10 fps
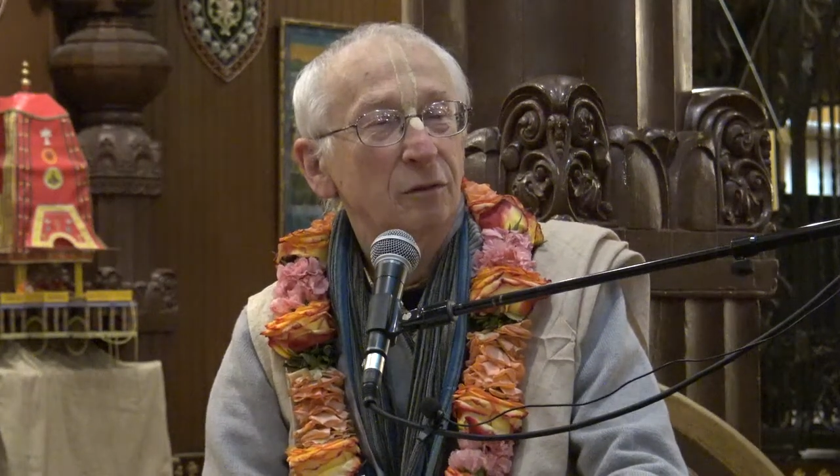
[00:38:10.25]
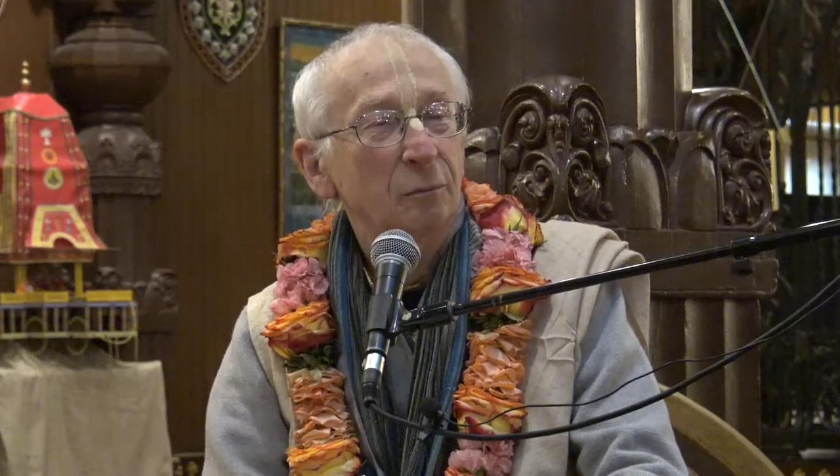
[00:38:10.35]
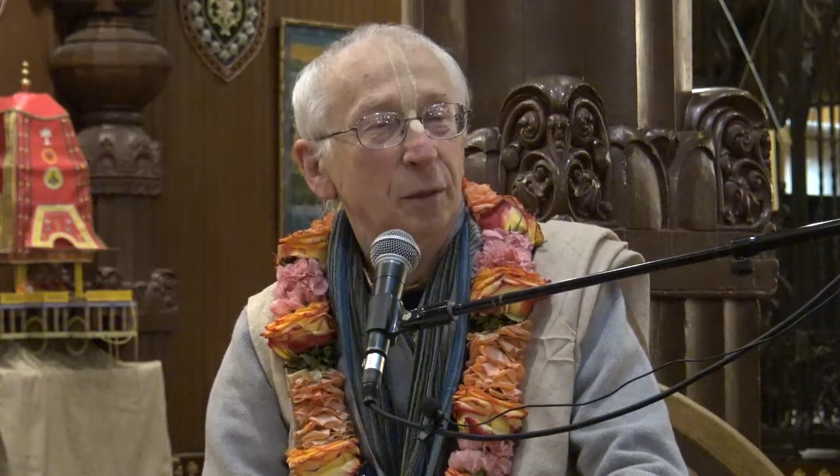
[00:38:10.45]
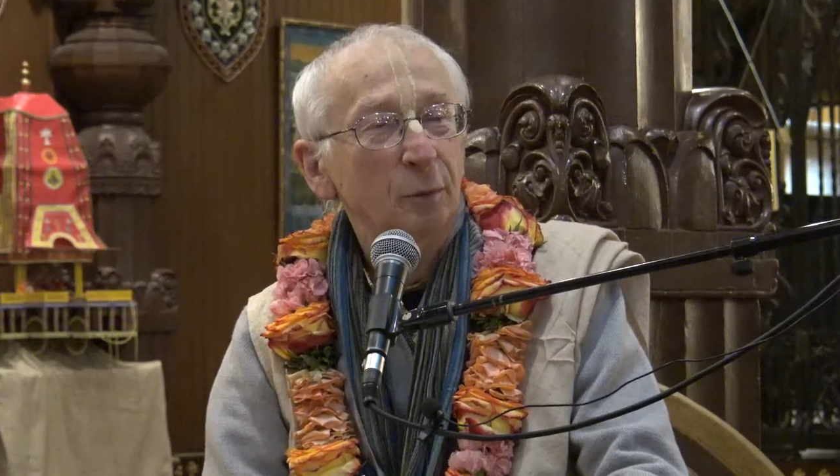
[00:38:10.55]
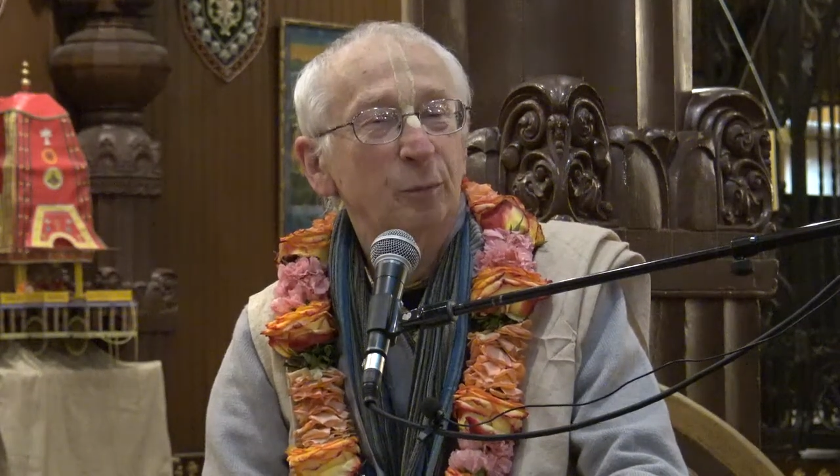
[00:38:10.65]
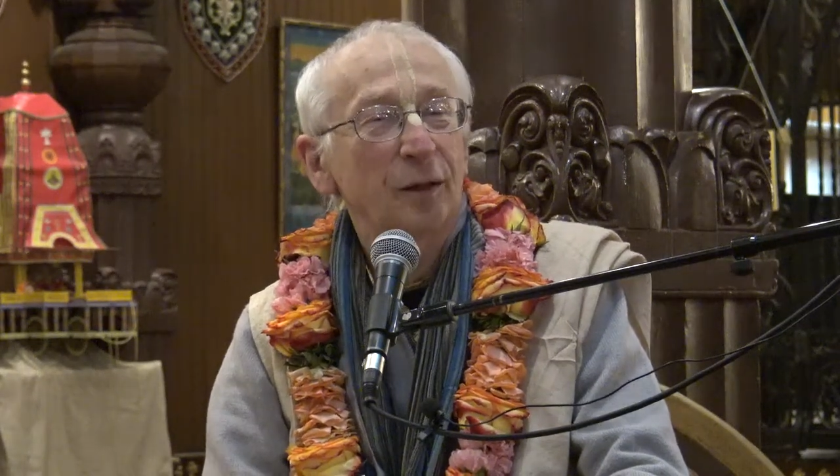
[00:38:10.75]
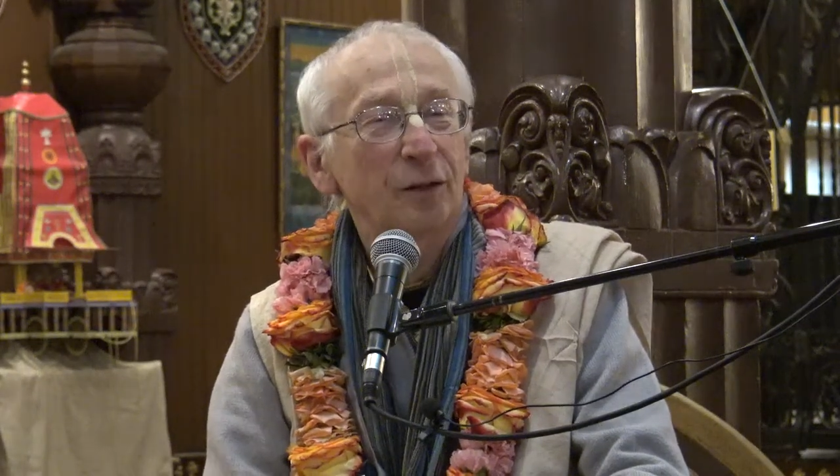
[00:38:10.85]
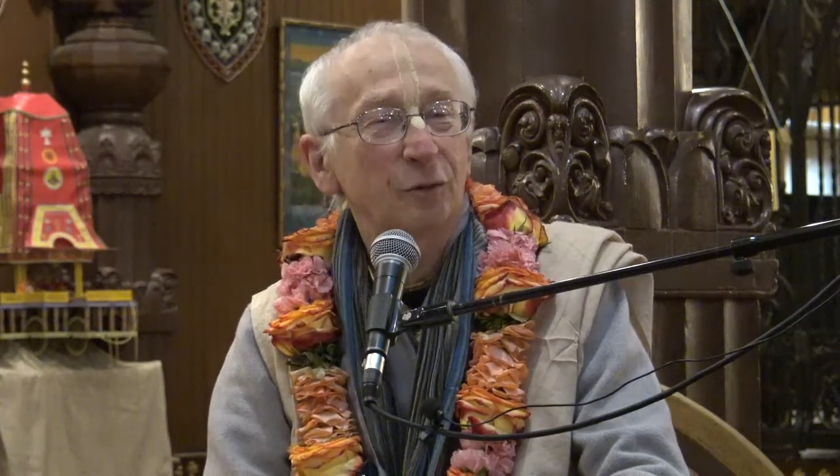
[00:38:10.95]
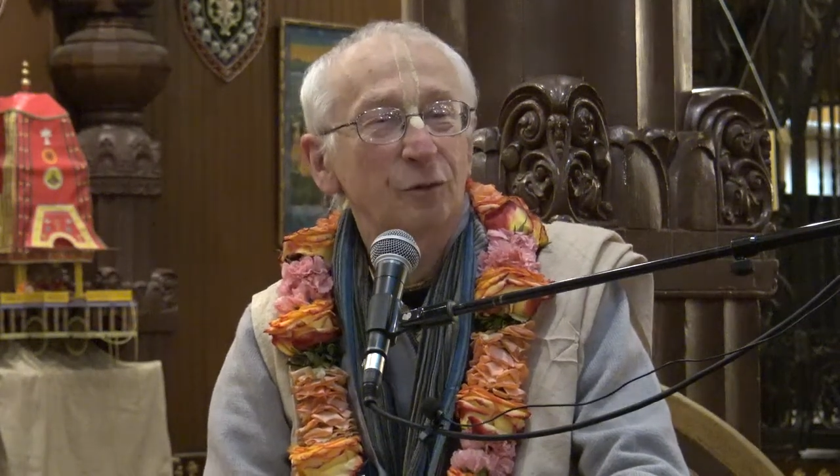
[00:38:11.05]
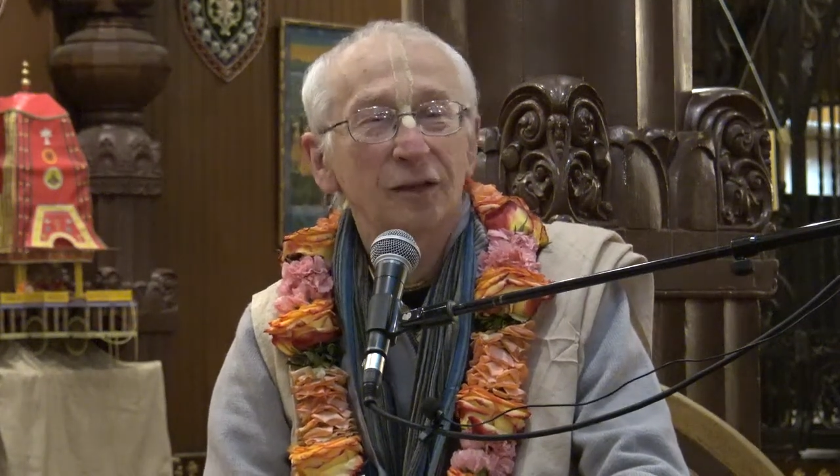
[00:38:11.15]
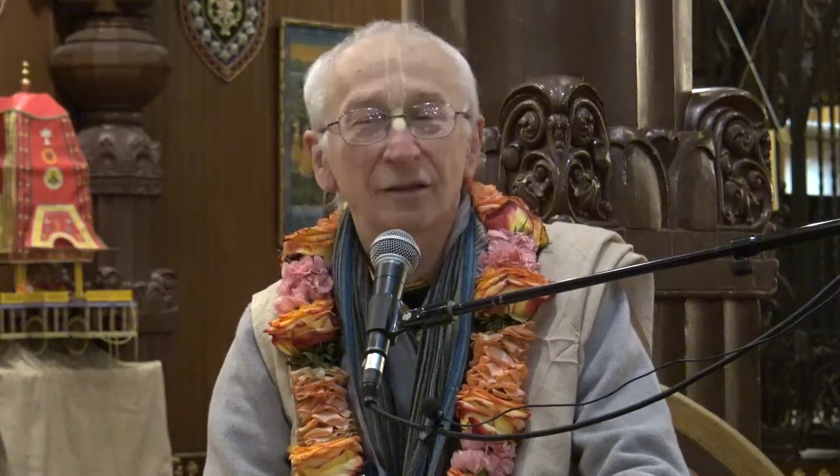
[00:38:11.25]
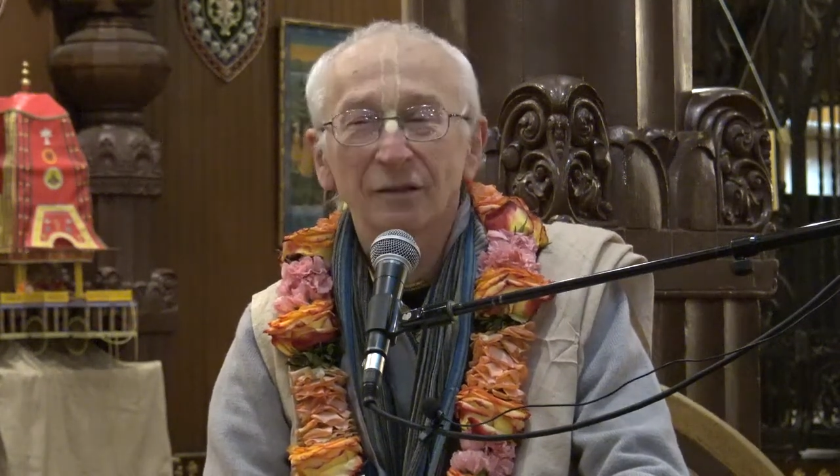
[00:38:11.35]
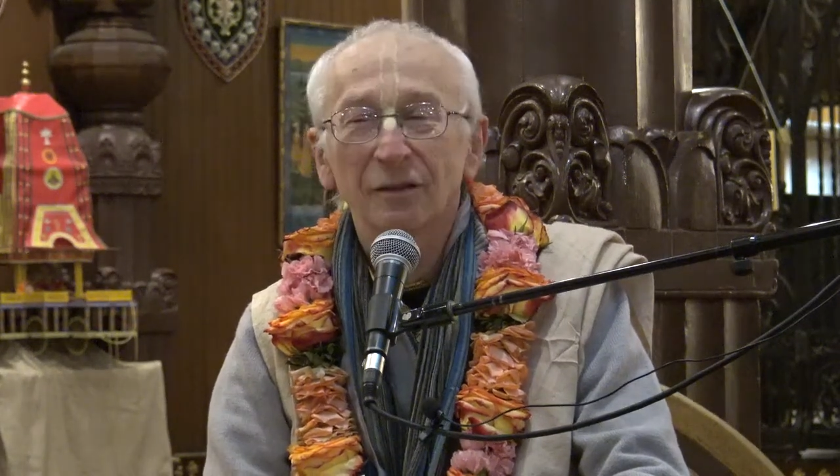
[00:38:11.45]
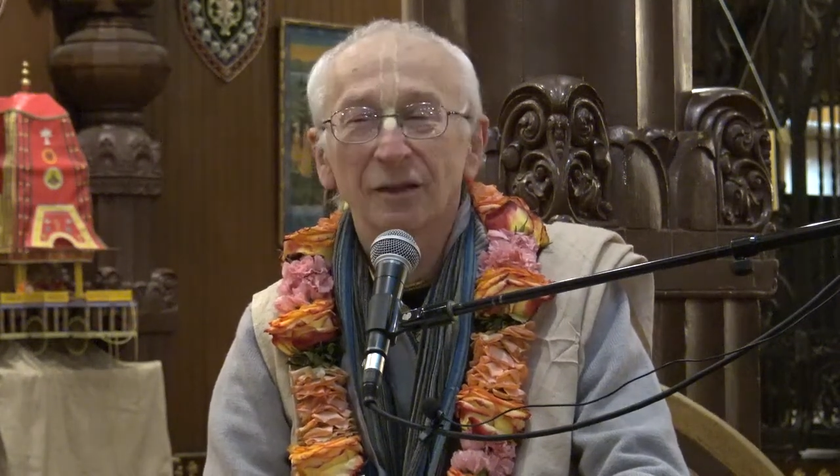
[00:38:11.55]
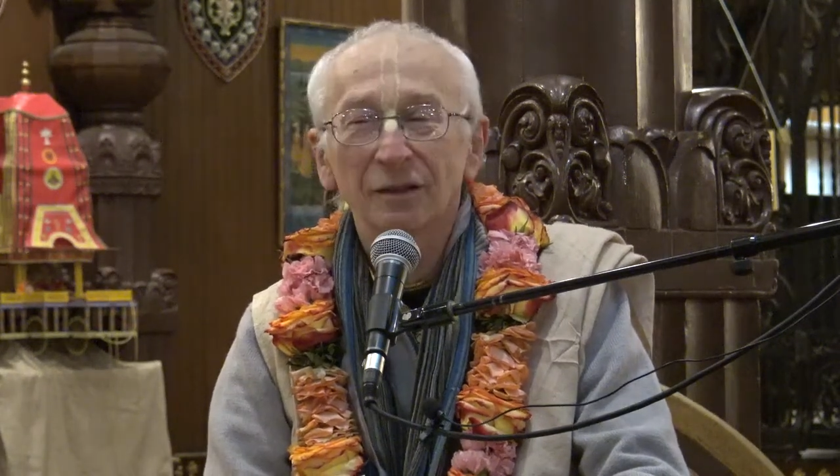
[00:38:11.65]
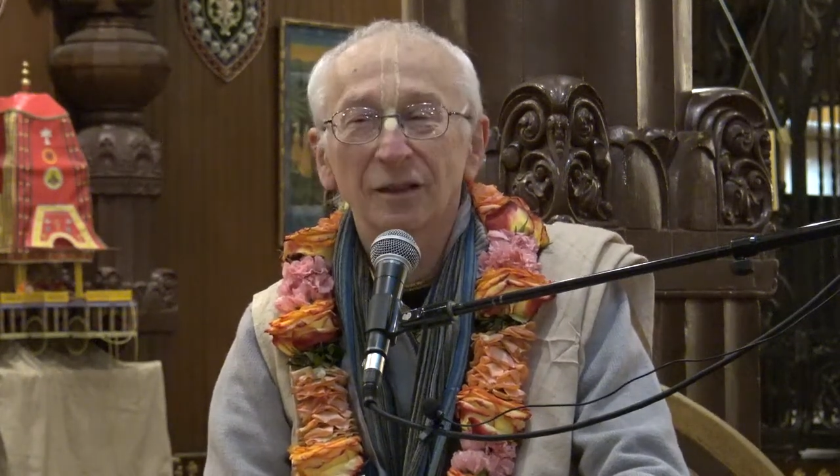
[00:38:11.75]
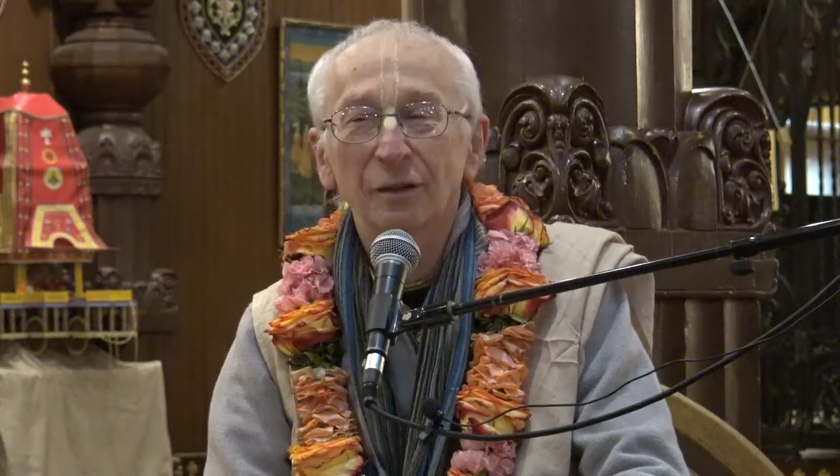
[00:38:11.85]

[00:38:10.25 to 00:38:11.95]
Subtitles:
Prabhupada,